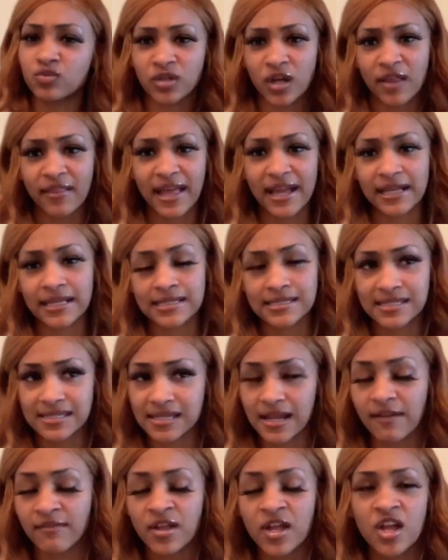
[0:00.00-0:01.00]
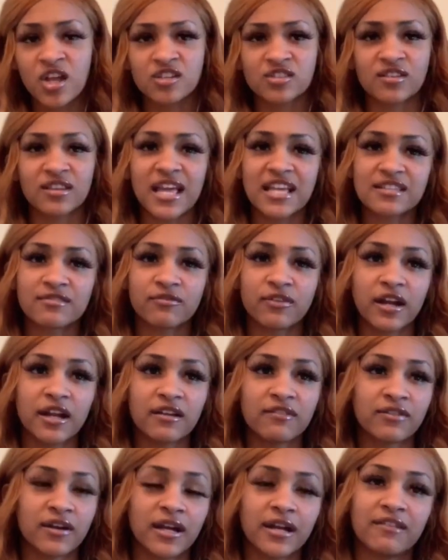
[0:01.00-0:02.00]
and all that good stuff. So that's
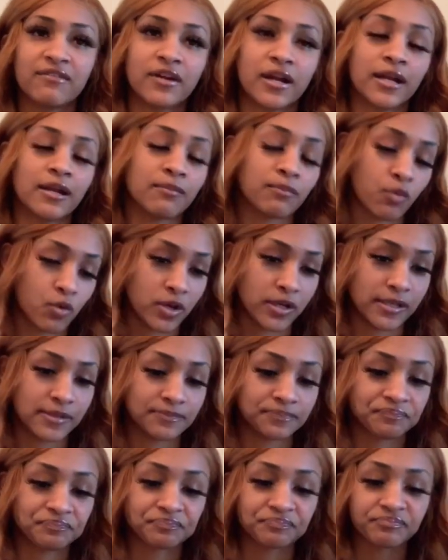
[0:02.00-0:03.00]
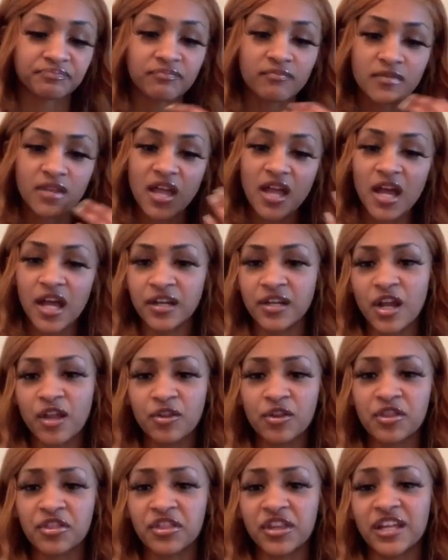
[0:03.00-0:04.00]
very, very important.
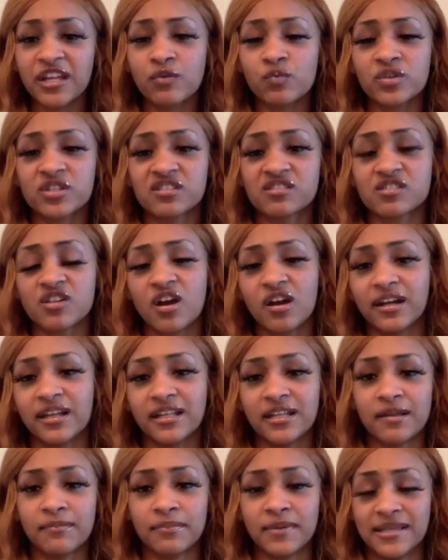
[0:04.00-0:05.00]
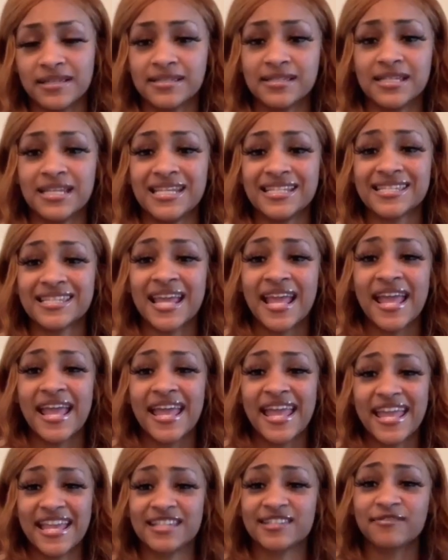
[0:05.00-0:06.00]
Another thing when starting a business
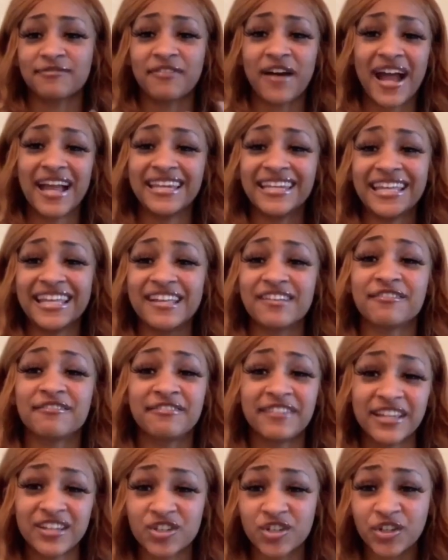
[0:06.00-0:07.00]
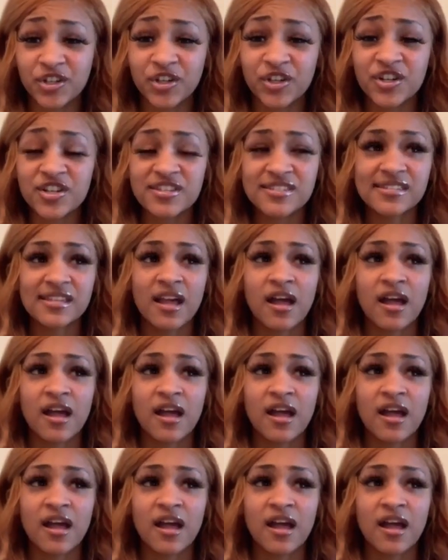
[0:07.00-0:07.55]
is finding vendors